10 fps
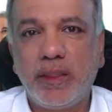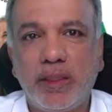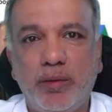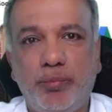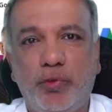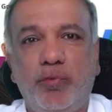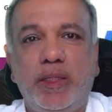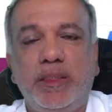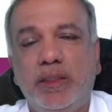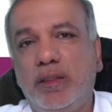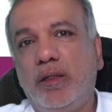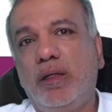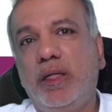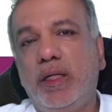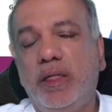a
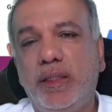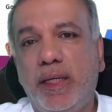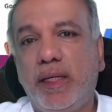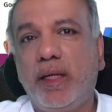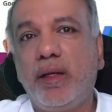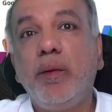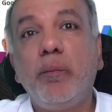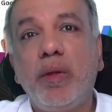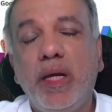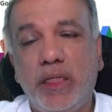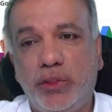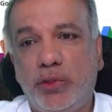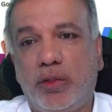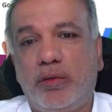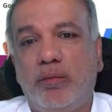professionally taken
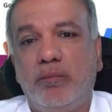headshot.